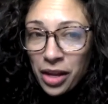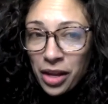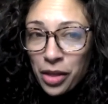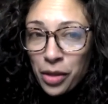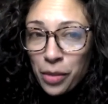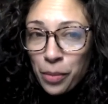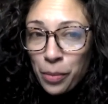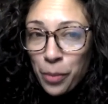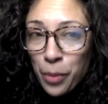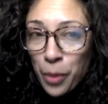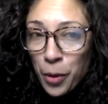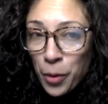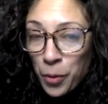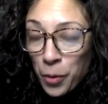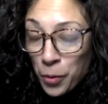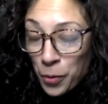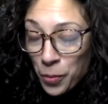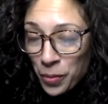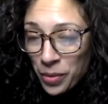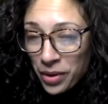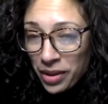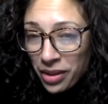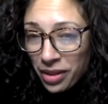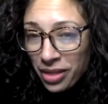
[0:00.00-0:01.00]
The
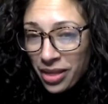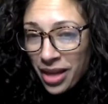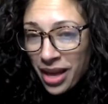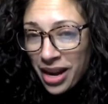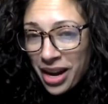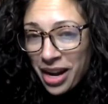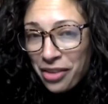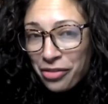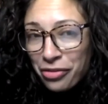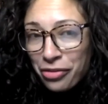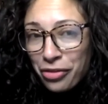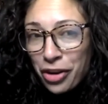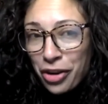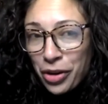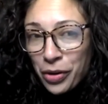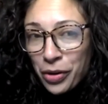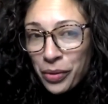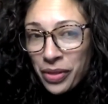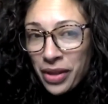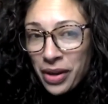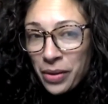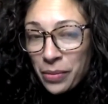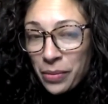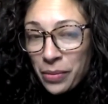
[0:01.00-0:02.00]
poem that I wrote that